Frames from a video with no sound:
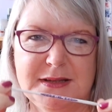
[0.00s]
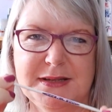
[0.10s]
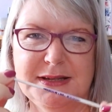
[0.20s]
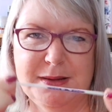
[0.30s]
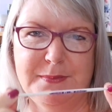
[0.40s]

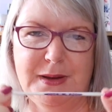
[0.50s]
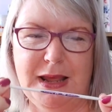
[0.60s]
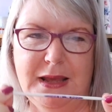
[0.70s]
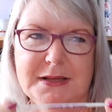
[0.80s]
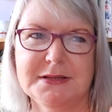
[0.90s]
tip
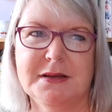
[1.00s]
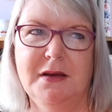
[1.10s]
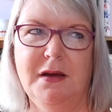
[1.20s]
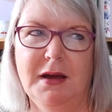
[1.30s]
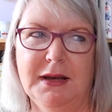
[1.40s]
lengths,
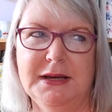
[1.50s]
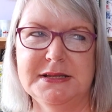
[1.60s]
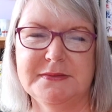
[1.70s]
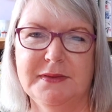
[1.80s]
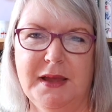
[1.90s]
at
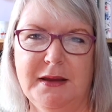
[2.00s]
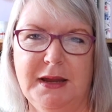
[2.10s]
least for their